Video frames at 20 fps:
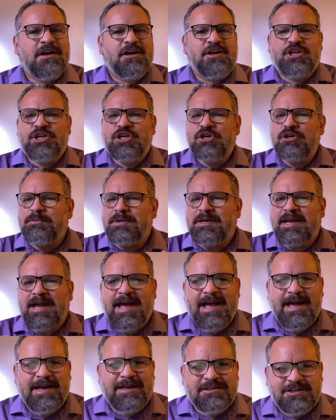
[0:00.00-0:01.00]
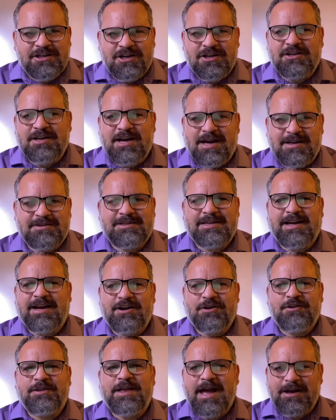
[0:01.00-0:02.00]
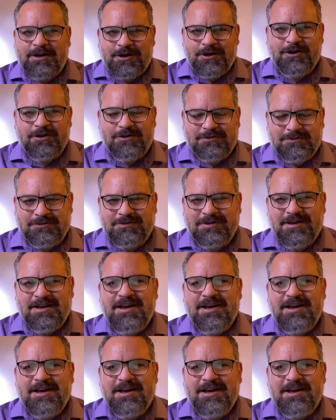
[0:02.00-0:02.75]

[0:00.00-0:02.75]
Human hands could not tear that curtain.